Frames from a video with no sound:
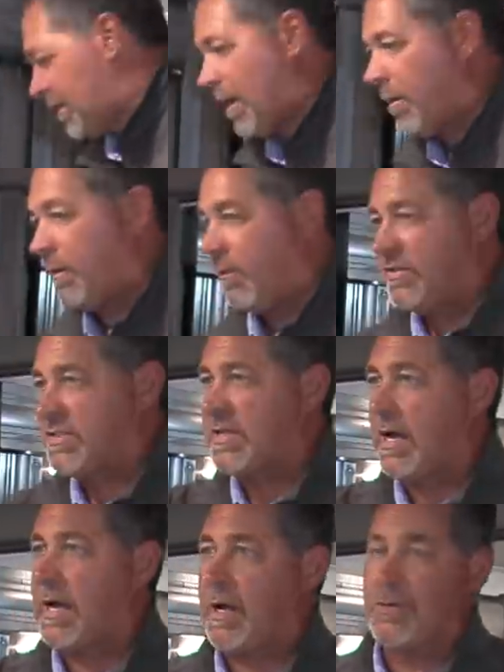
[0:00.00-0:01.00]
down on the
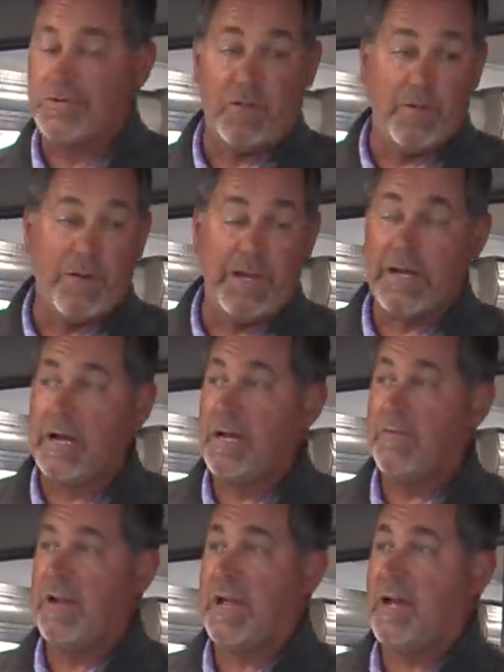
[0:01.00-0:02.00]
sides, or they may not
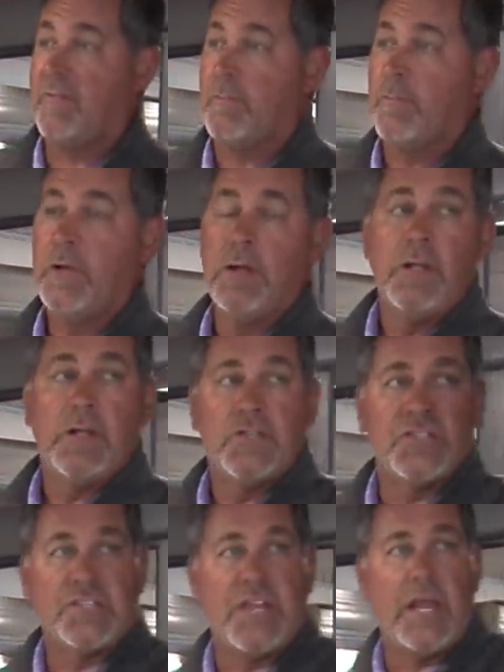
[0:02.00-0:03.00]
even have them. Yep.
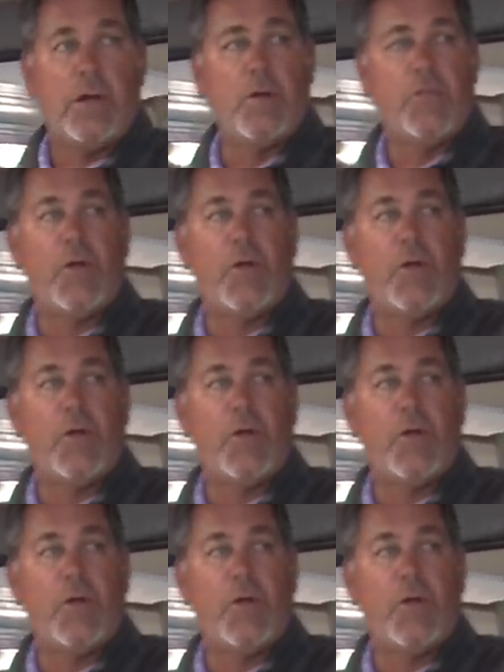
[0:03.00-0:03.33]
Standard